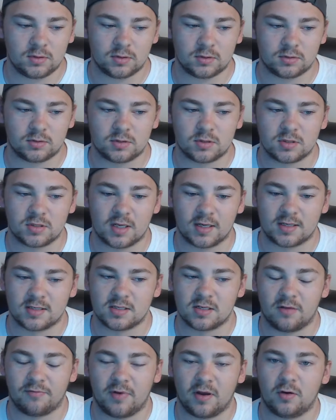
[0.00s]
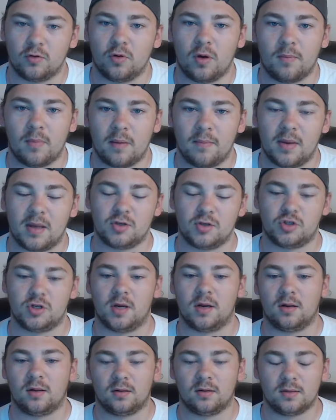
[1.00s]
just like stuff I do on my main
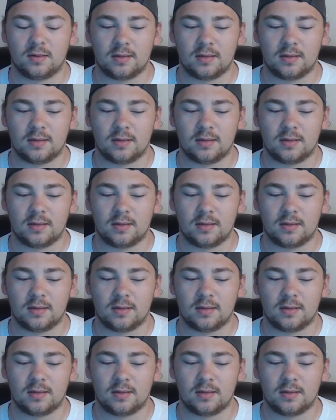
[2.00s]
channel.